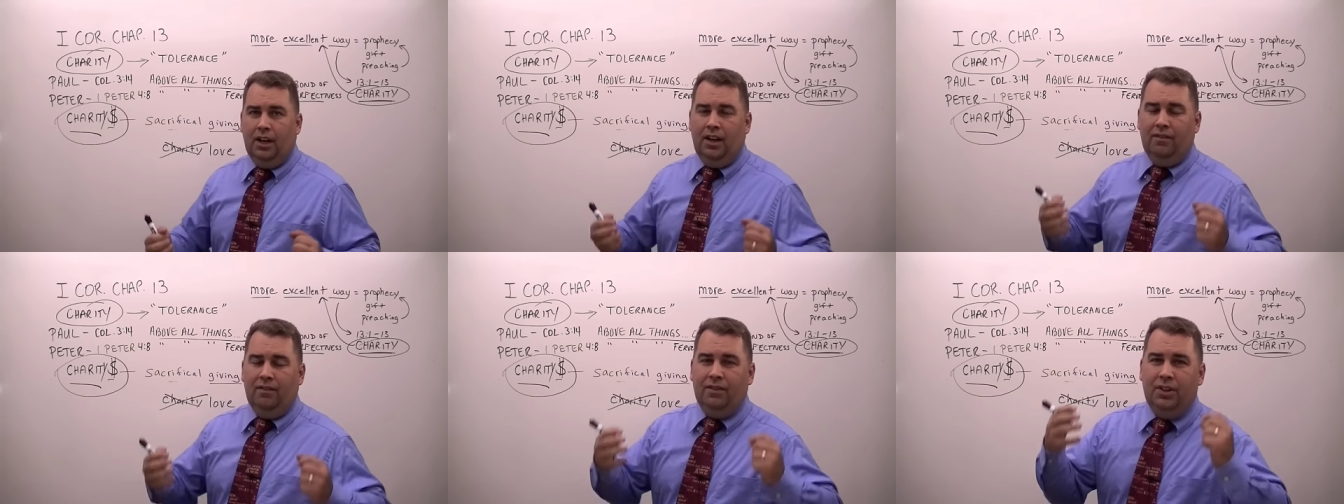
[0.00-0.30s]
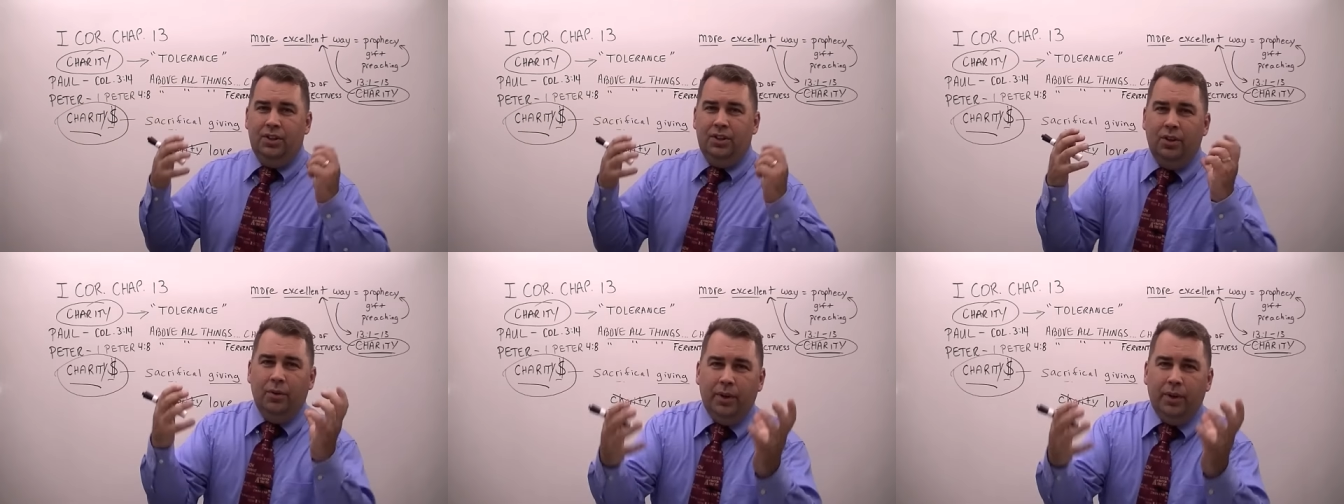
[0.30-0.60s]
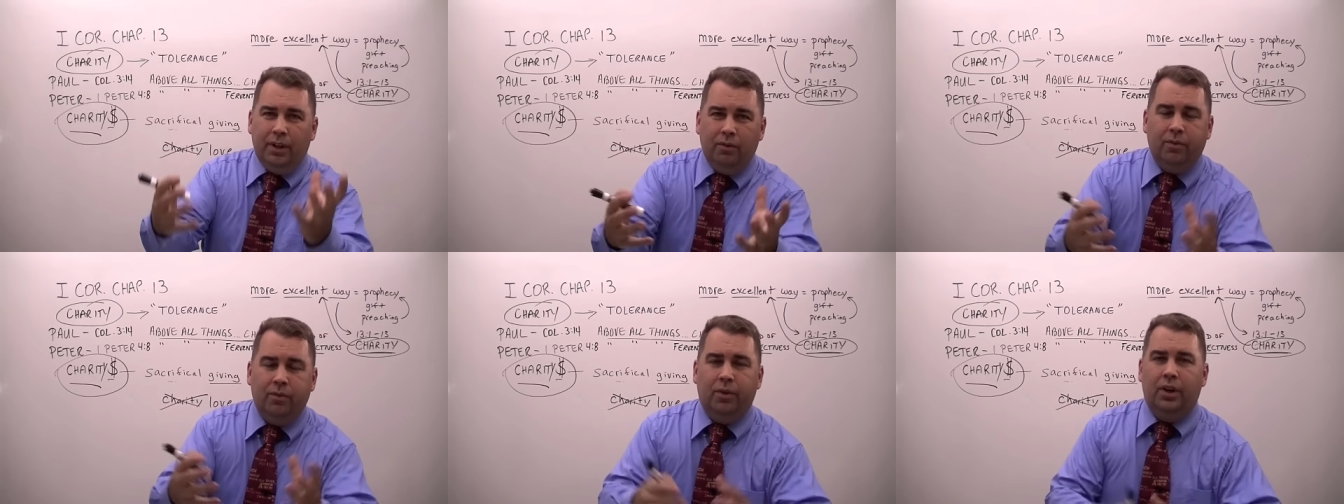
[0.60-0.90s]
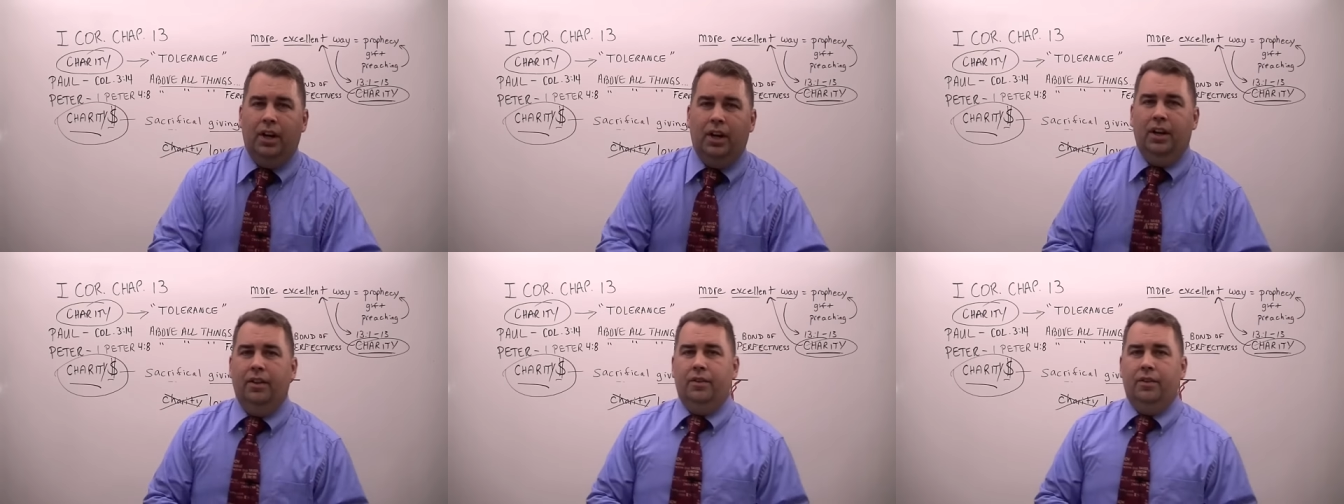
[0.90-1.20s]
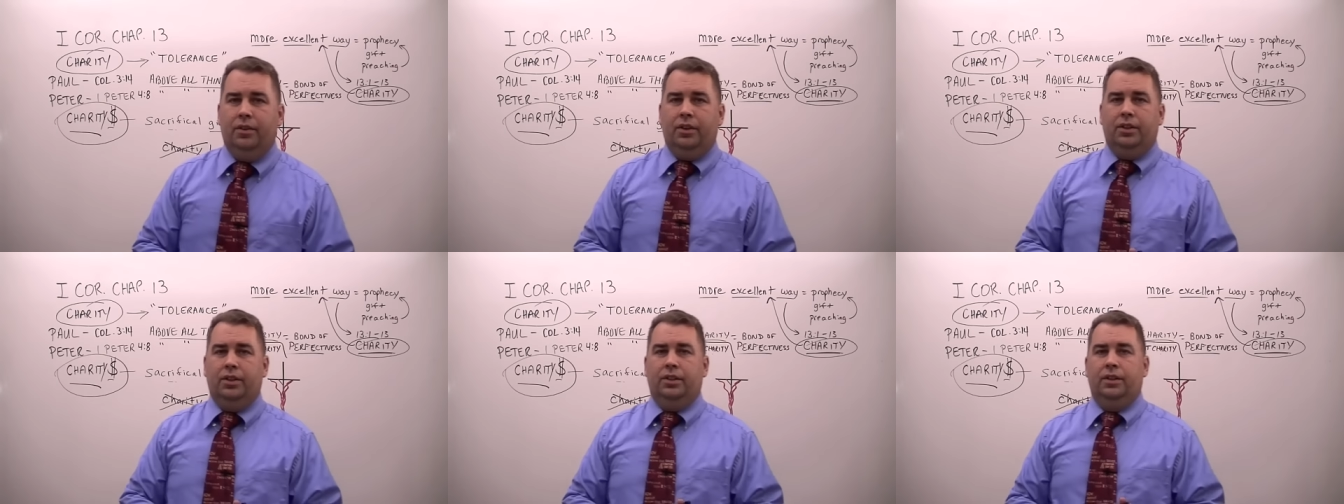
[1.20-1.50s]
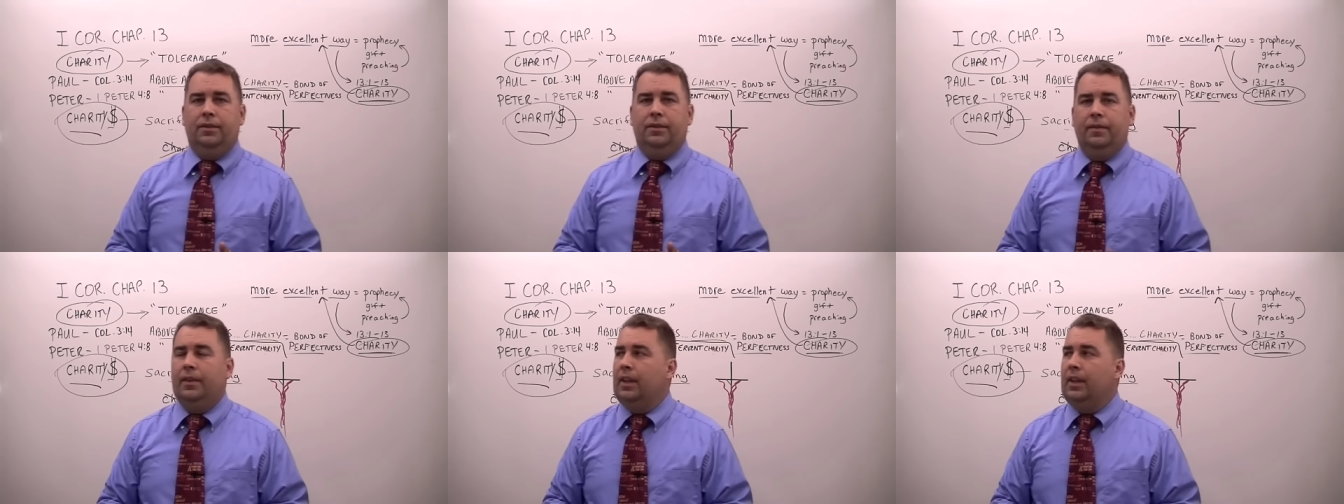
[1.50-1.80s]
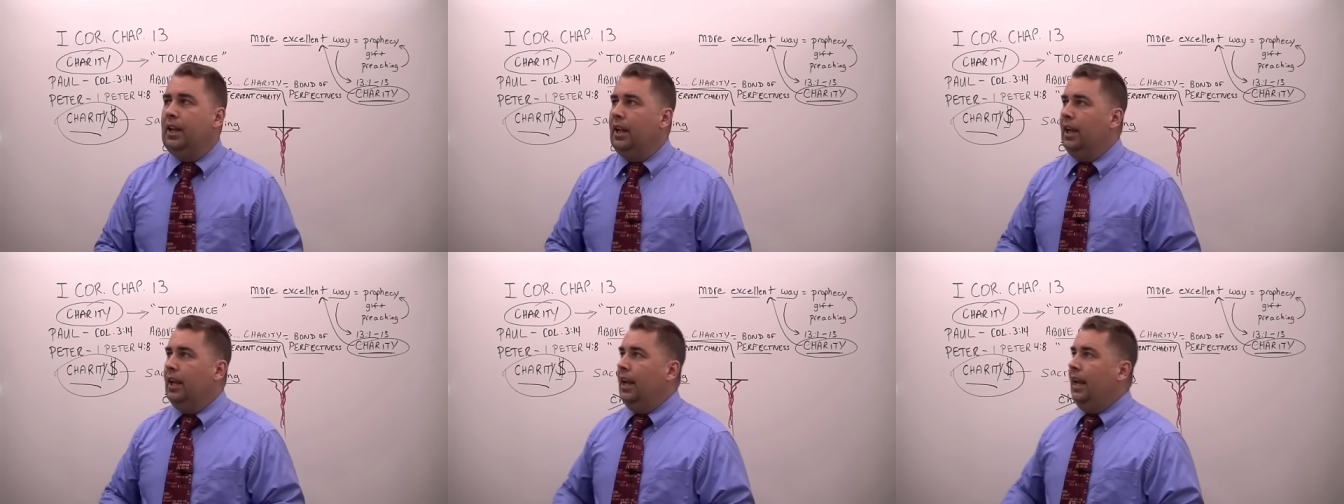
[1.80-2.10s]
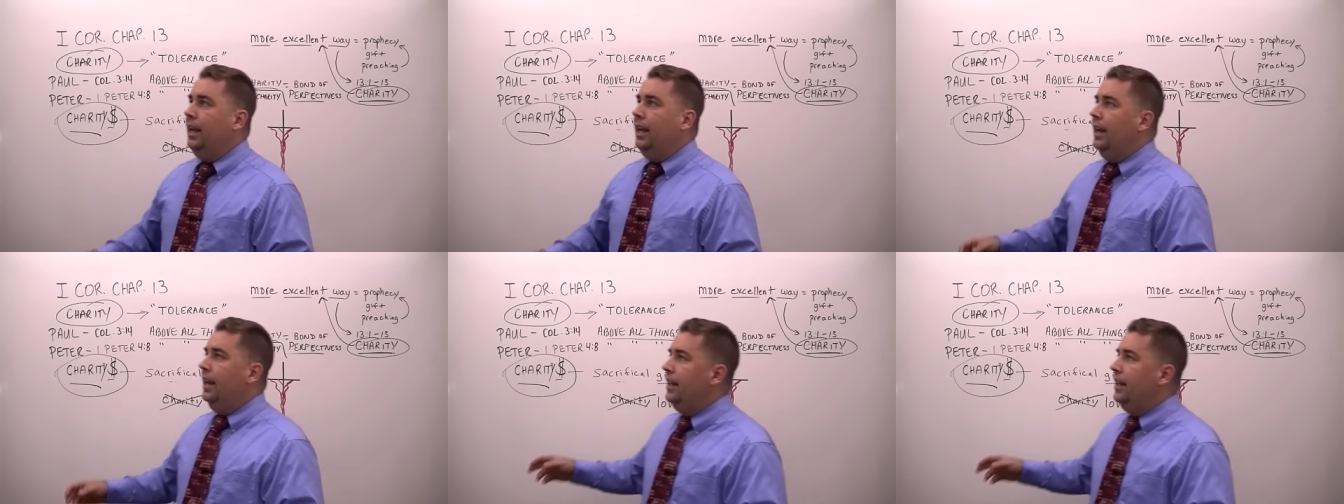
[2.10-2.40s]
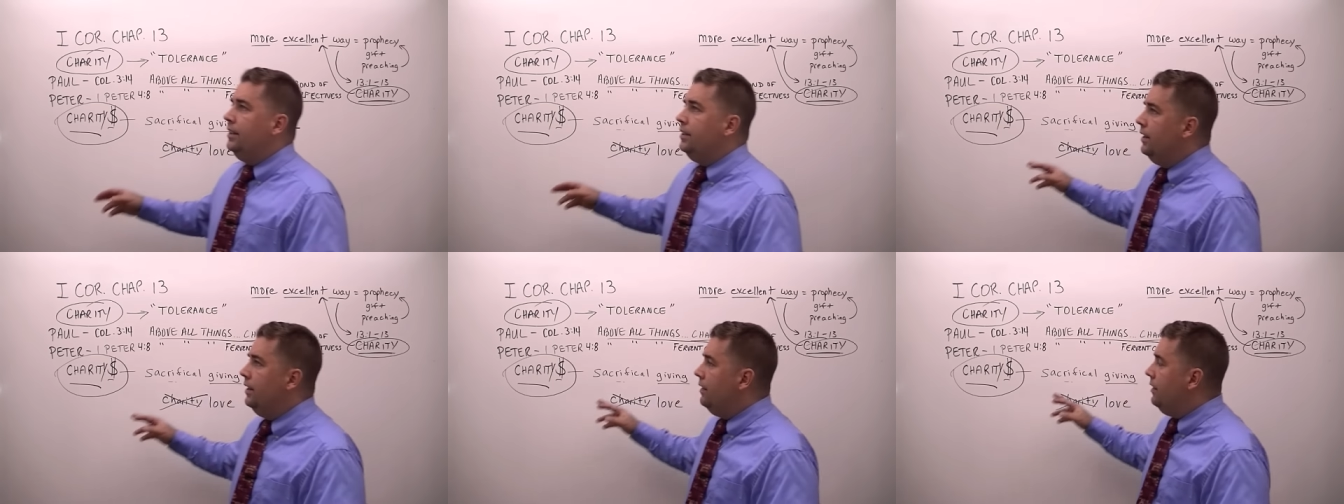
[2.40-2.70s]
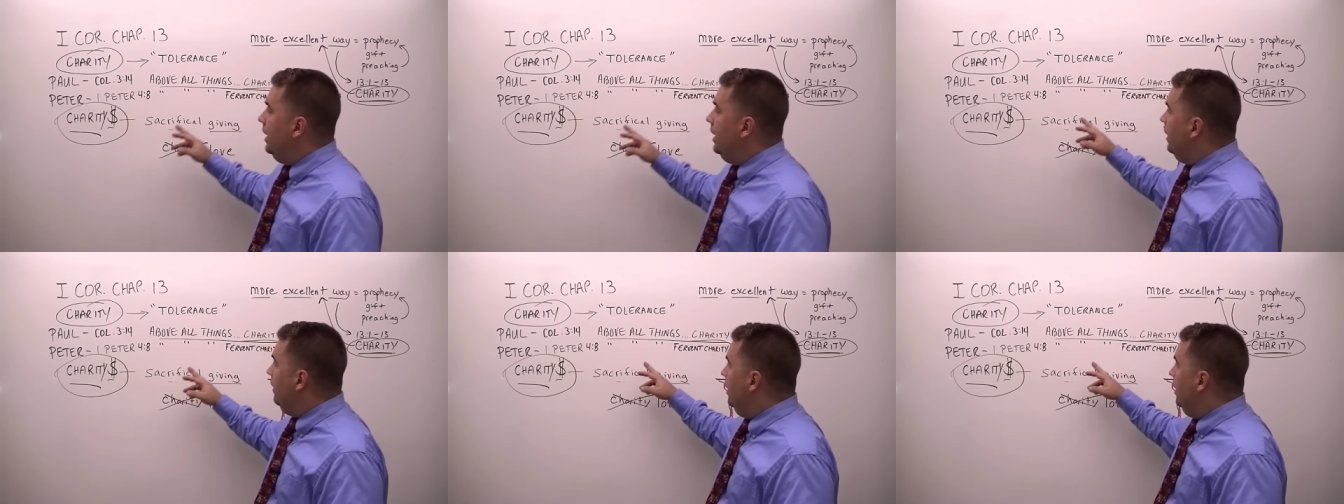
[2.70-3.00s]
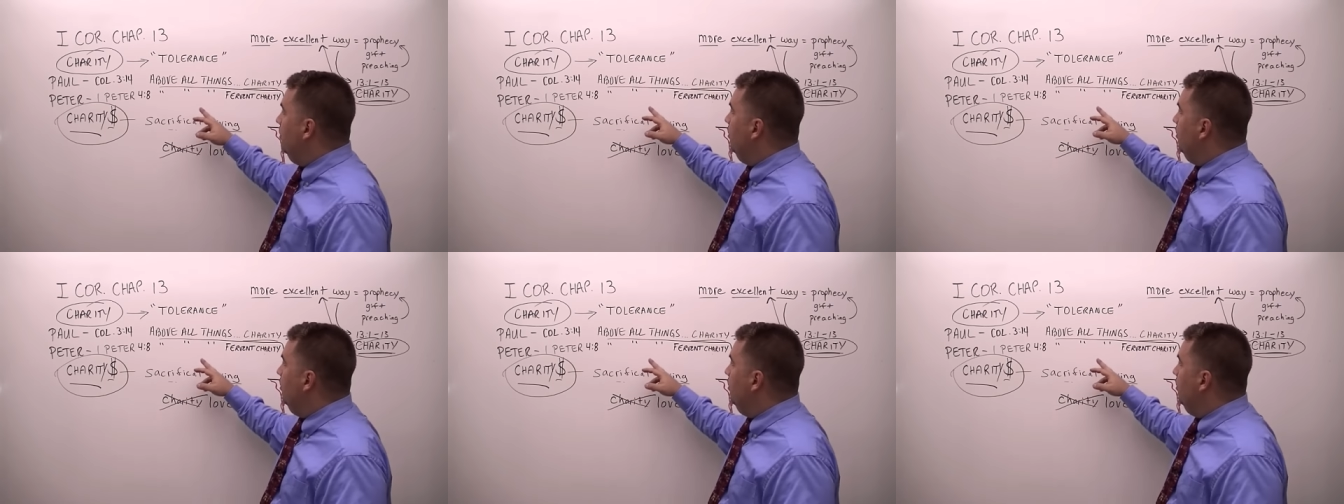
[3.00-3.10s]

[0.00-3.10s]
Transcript: of doing for others. And it is the thing